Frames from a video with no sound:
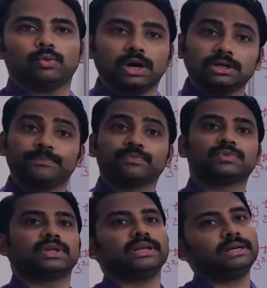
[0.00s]
what?
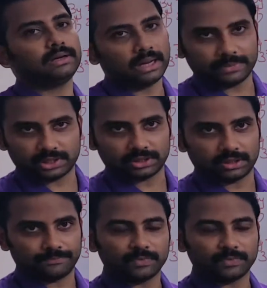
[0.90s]
Three trimester.